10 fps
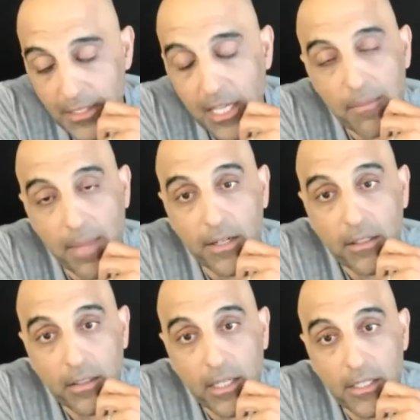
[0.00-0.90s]
getting
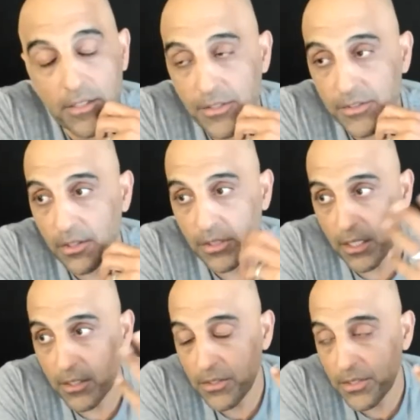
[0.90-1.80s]
better. And it's also, you
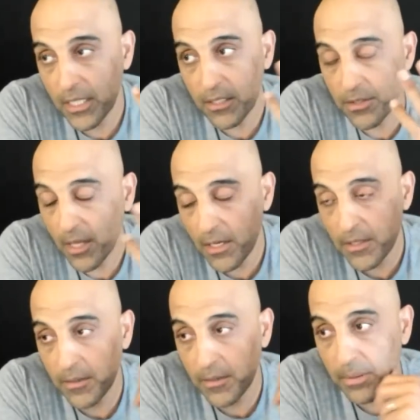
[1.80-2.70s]
know, you see, you saw it
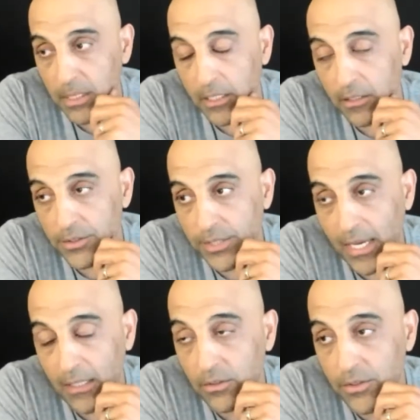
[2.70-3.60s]
in the political
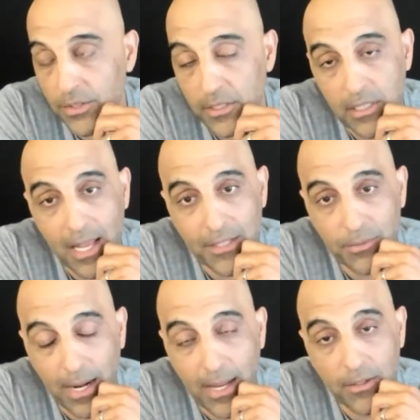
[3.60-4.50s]
cycles this last
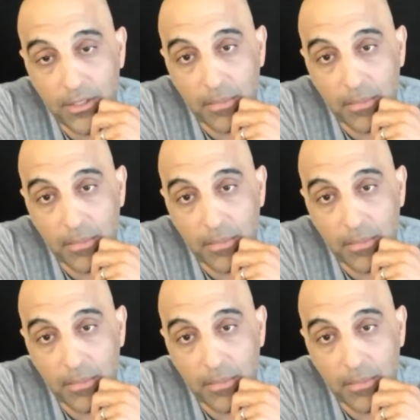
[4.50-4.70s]
round.